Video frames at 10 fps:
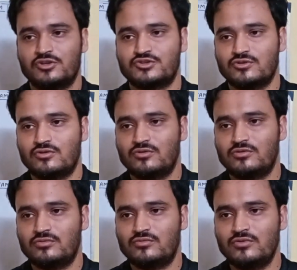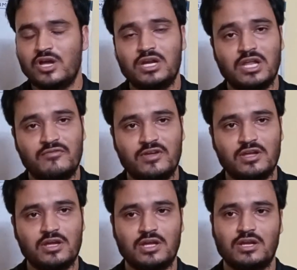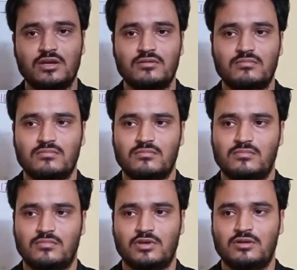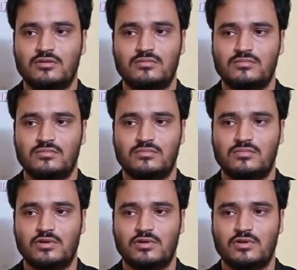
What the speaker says: So we are living in a, you know,